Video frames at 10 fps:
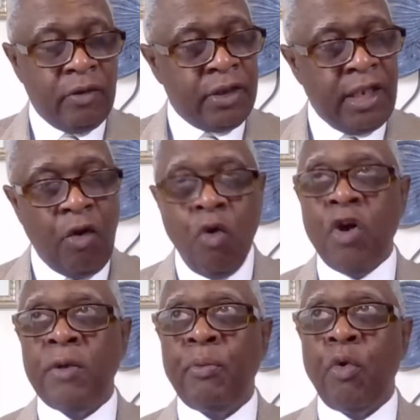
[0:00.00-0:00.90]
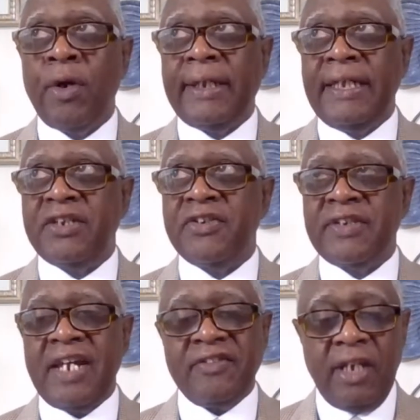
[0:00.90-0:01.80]
the onboard
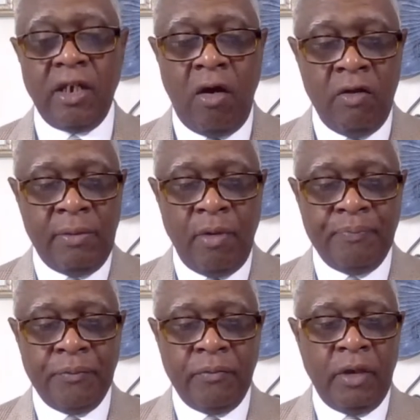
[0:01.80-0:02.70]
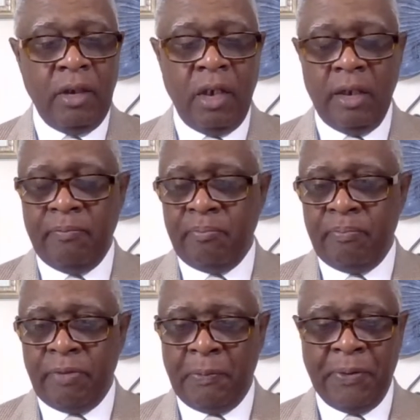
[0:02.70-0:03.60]
kitchens, as they call them,
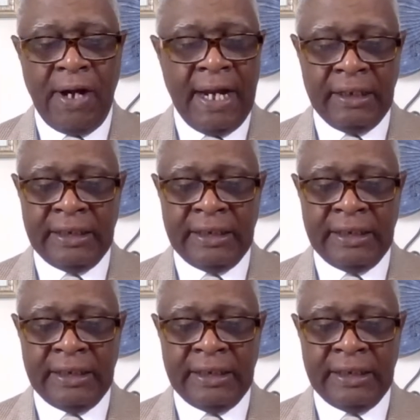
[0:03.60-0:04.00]
preparing